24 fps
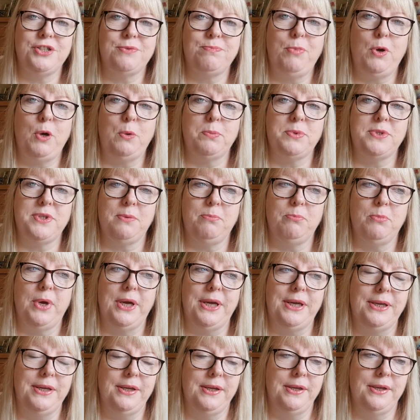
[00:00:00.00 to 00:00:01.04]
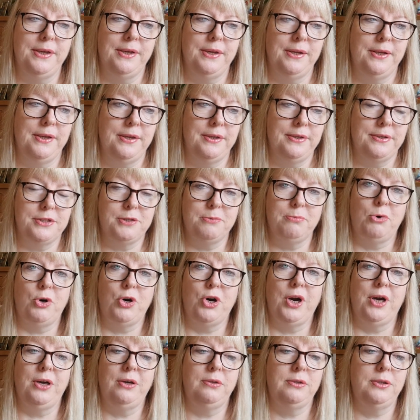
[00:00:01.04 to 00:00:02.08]
just pop somewhere
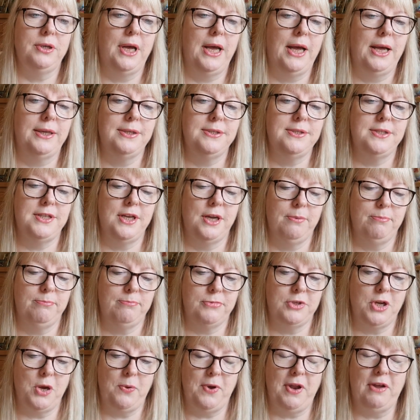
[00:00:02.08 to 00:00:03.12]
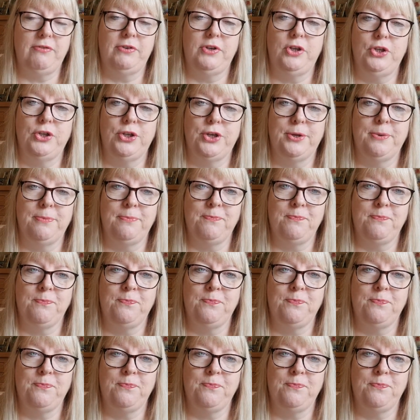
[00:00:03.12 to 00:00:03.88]
tomorrow and go and have a look.